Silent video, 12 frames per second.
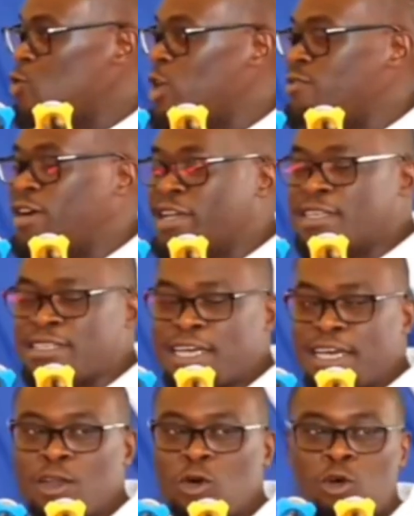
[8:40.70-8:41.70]
You should never
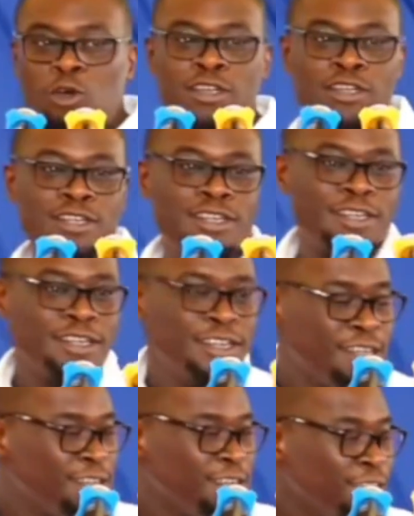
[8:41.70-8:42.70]
get tired. God
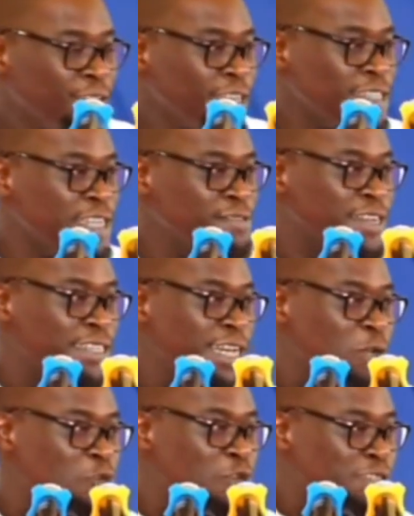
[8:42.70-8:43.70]
is
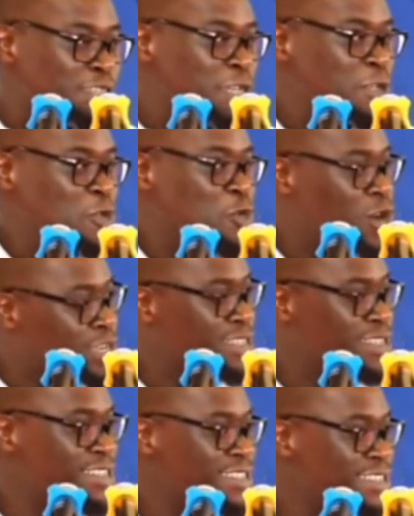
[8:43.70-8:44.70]
never tired of listening to
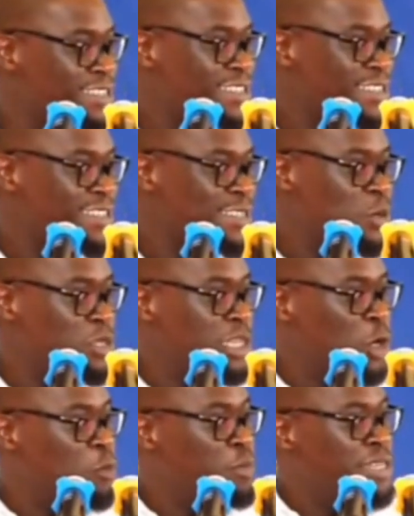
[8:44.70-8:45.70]
us. So
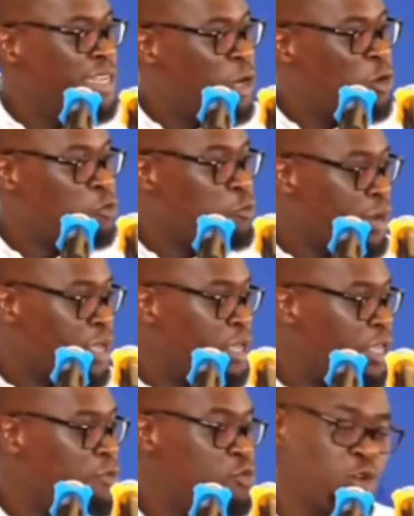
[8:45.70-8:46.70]
we shall not be tired of
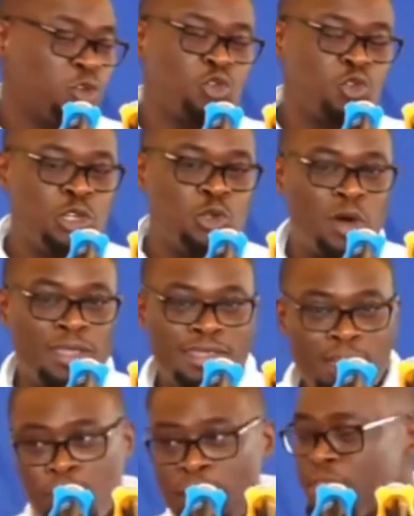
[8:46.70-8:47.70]
praying. If you want to do it
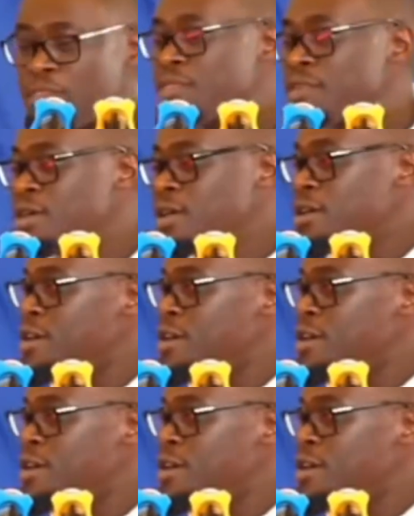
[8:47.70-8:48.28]
once a month,